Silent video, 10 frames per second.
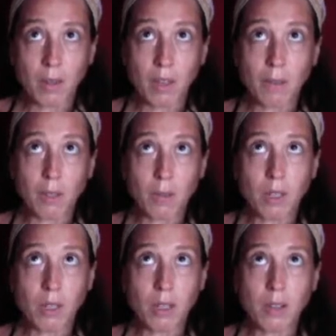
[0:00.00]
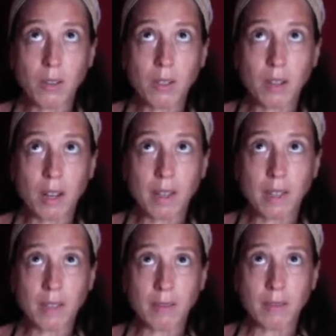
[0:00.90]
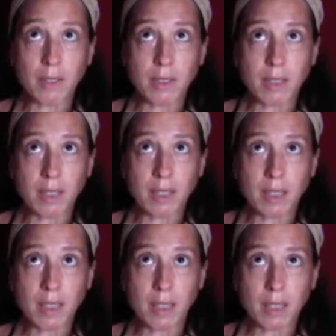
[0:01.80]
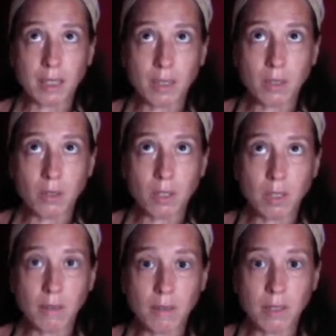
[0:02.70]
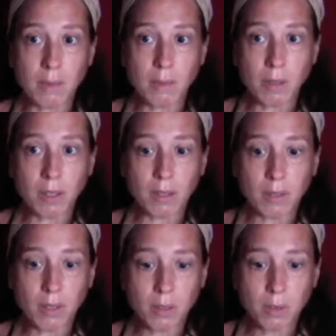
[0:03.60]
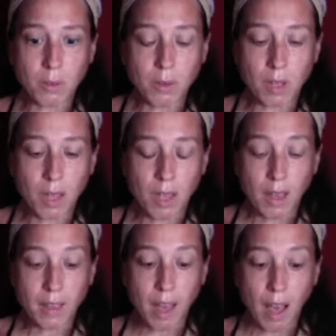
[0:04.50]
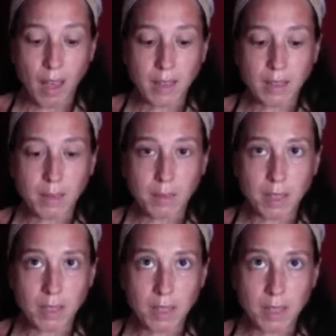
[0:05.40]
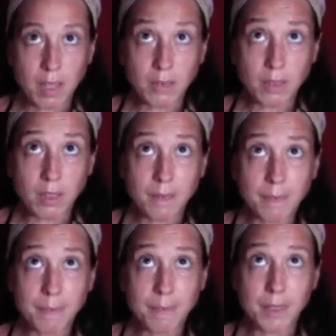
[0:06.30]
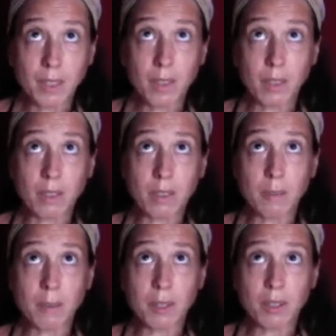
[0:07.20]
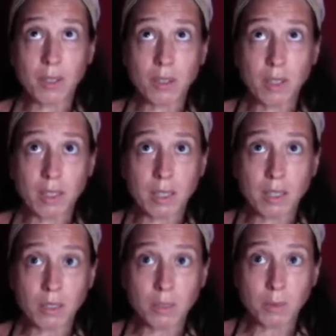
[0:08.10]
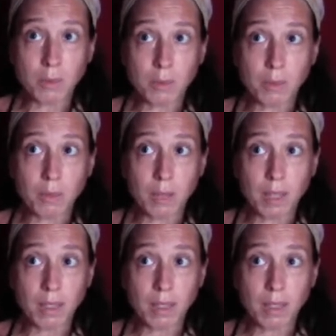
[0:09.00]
if you close your eyes and feel things, then you just feel more of the truth. The eyes can be deceived. Also maybe there's trust issues with, is what I